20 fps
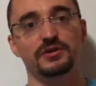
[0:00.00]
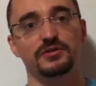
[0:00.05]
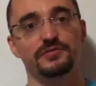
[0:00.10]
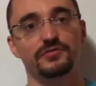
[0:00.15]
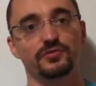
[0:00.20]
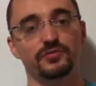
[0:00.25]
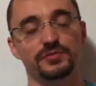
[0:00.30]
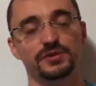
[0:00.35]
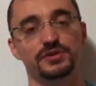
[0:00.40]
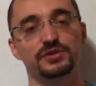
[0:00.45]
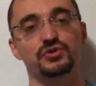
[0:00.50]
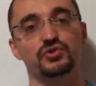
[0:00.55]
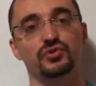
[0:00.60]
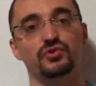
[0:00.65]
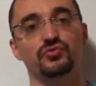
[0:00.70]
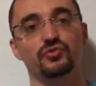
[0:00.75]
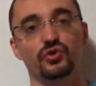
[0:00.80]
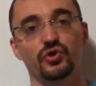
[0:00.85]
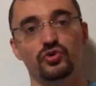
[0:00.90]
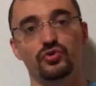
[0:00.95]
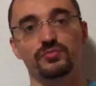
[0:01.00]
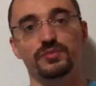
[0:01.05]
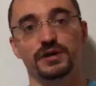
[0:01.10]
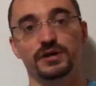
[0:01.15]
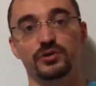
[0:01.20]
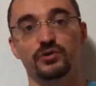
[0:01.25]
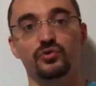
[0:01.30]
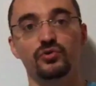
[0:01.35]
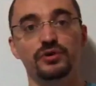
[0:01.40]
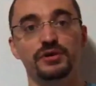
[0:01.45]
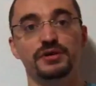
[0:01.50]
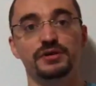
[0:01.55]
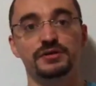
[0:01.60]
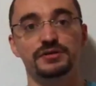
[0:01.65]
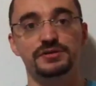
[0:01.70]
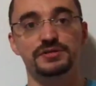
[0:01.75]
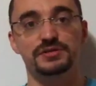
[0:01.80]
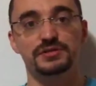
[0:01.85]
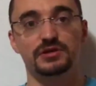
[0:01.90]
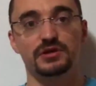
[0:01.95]
for me to grow my
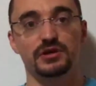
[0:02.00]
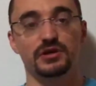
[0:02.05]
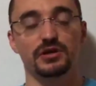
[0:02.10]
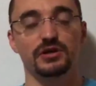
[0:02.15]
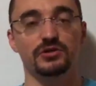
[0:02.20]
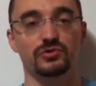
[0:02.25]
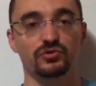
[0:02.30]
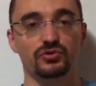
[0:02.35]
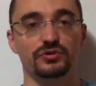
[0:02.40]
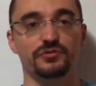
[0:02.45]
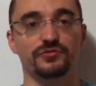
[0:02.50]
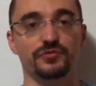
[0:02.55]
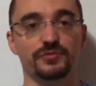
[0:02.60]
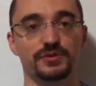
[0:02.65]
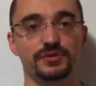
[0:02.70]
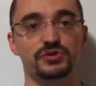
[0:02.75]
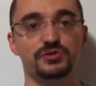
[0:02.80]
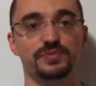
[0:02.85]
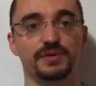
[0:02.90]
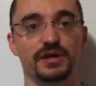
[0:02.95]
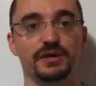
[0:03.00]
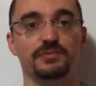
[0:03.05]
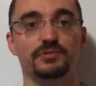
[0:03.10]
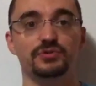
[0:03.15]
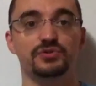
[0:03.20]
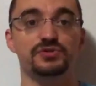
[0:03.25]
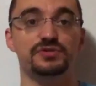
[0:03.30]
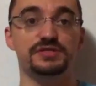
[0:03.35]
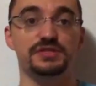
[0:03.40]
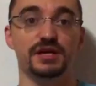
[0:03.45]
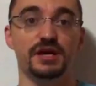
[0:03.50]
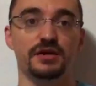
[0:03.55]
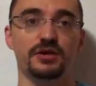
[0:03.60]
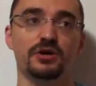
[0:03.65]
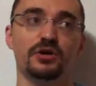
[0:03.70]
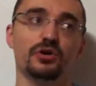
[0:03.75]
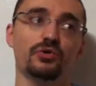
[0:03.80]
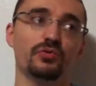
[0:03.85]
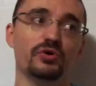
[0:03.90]
audience in order for me to be able to say,